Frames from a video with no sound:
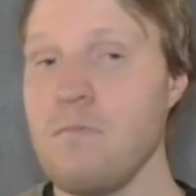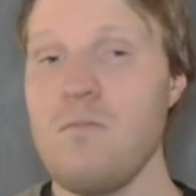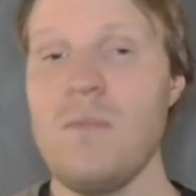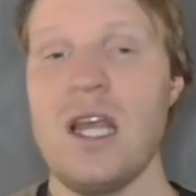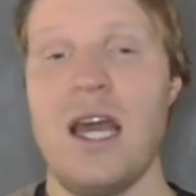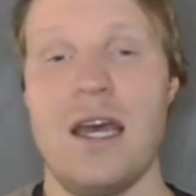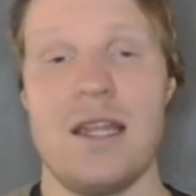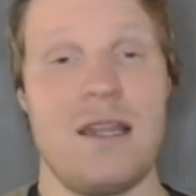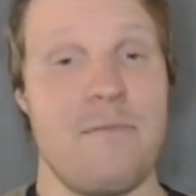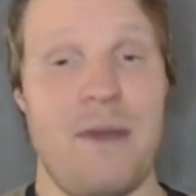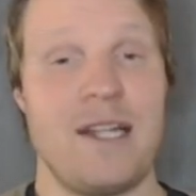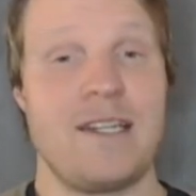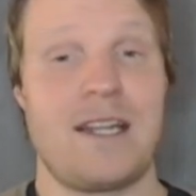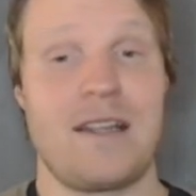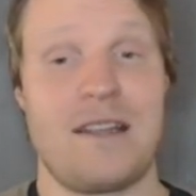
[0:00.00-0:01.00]
The
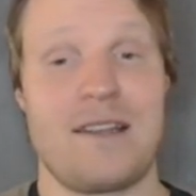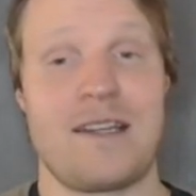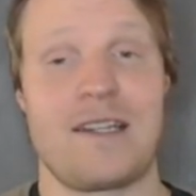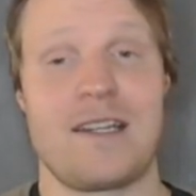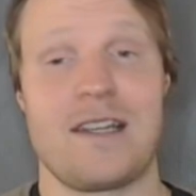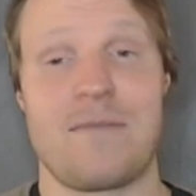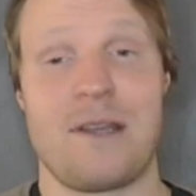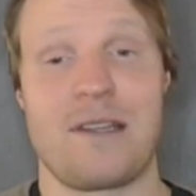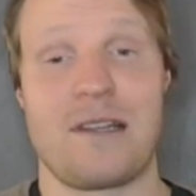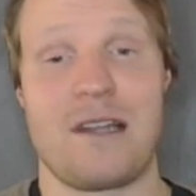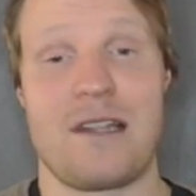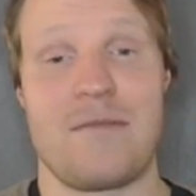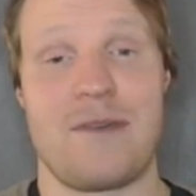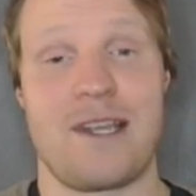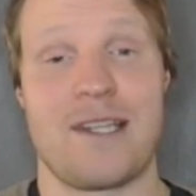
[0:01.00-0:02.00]
benching decision is basically
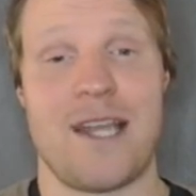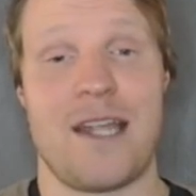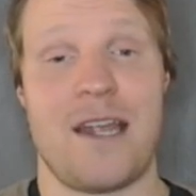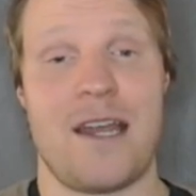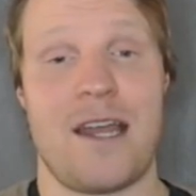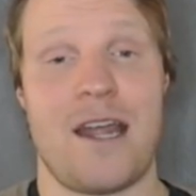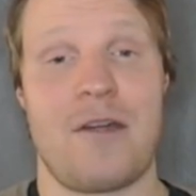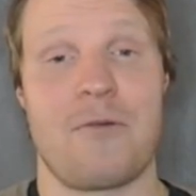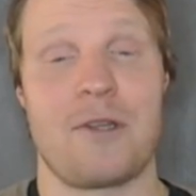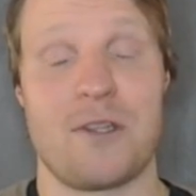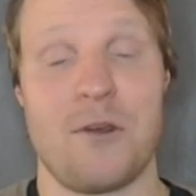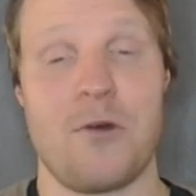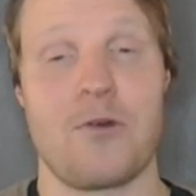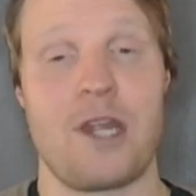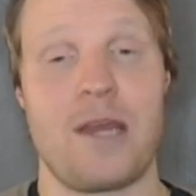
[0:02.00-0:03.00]
the biggest headache here, with
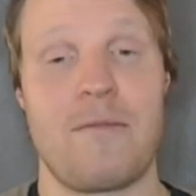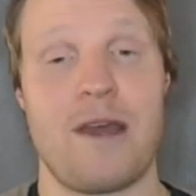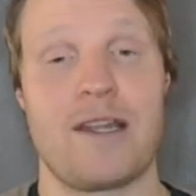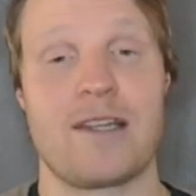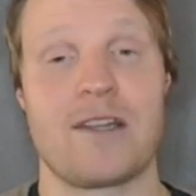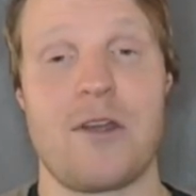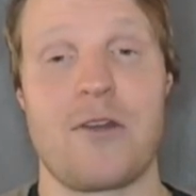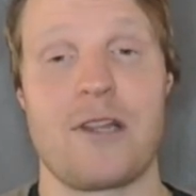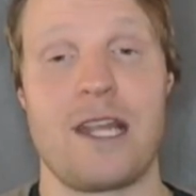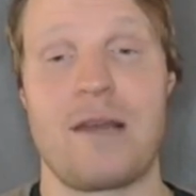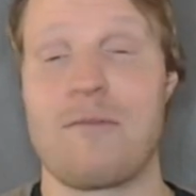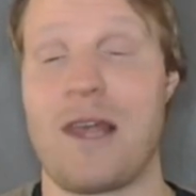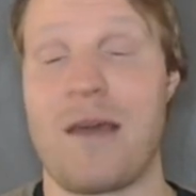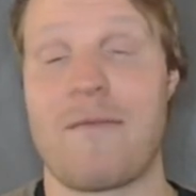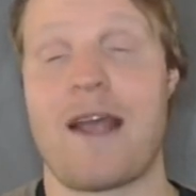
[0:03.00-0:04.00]
Tony benched, currently
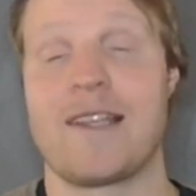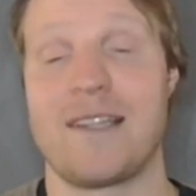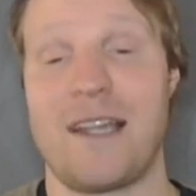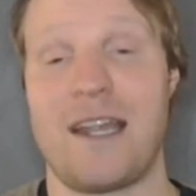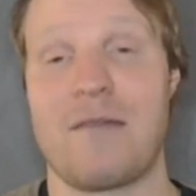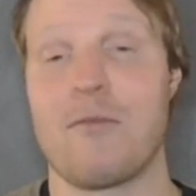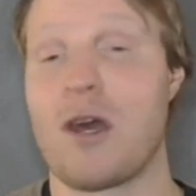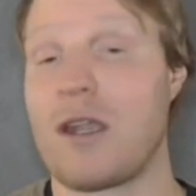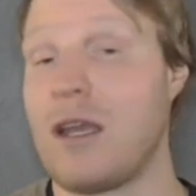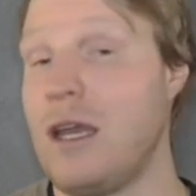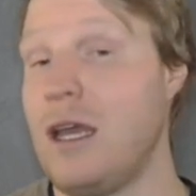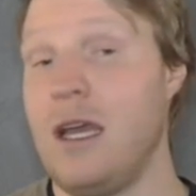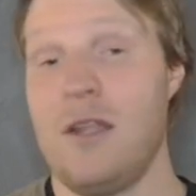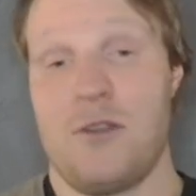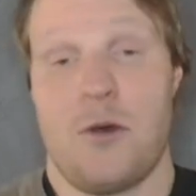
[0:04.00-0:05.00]
playing Man City. But
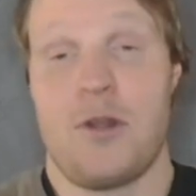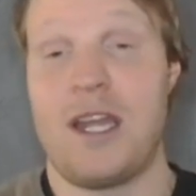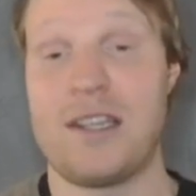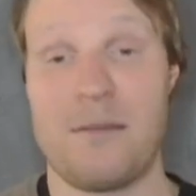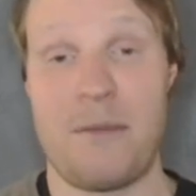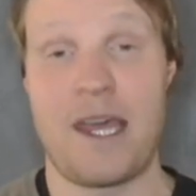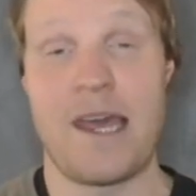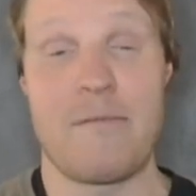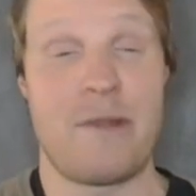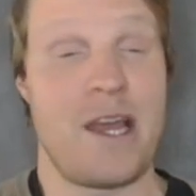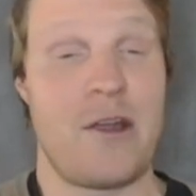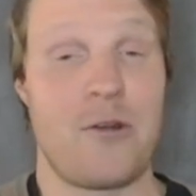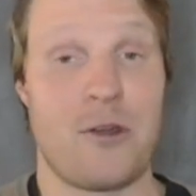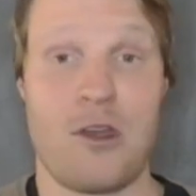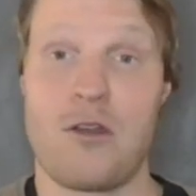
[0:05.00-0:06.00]
Tony is a big game
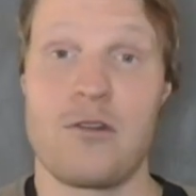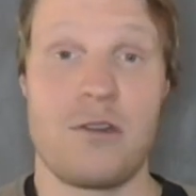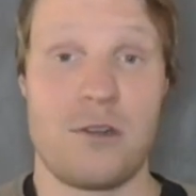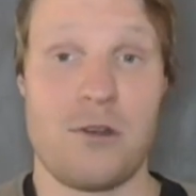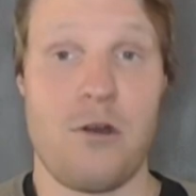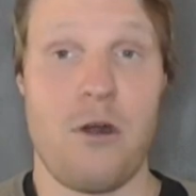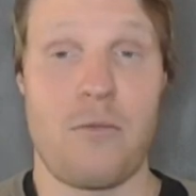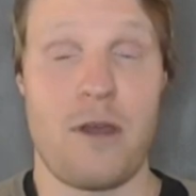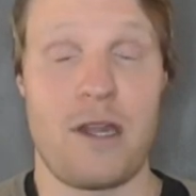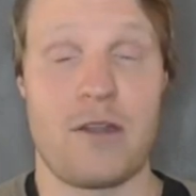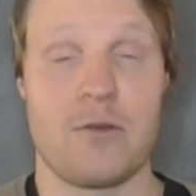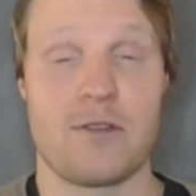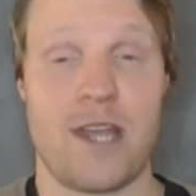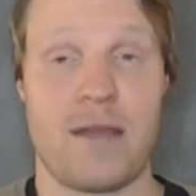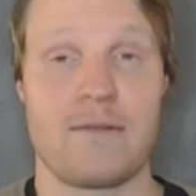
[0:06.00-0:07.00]
player who could show up in
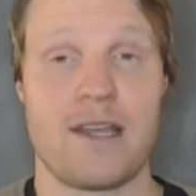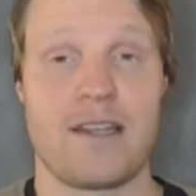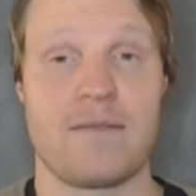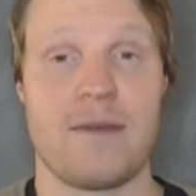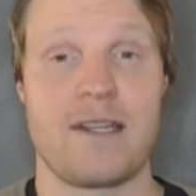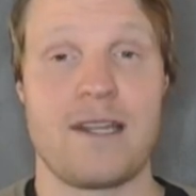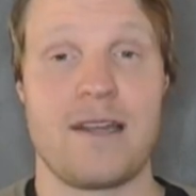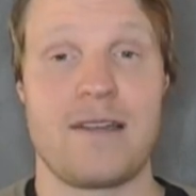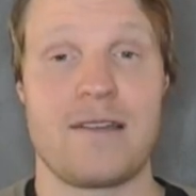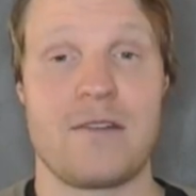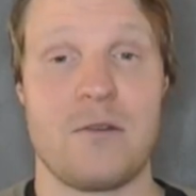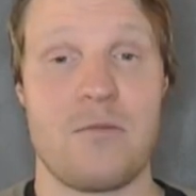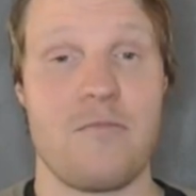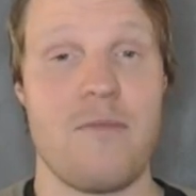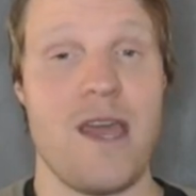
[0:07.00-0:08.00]
those games against Man City,
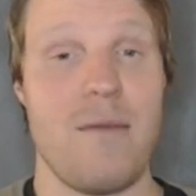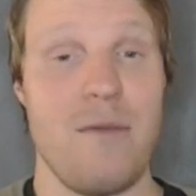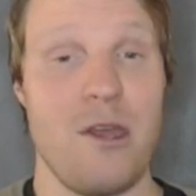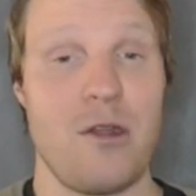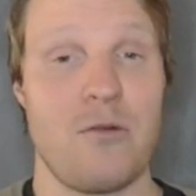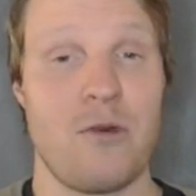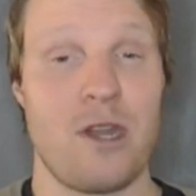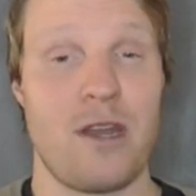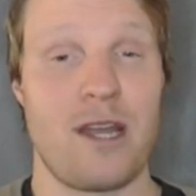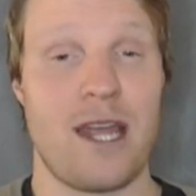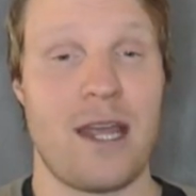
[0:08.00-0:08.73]
so maybe you don't want to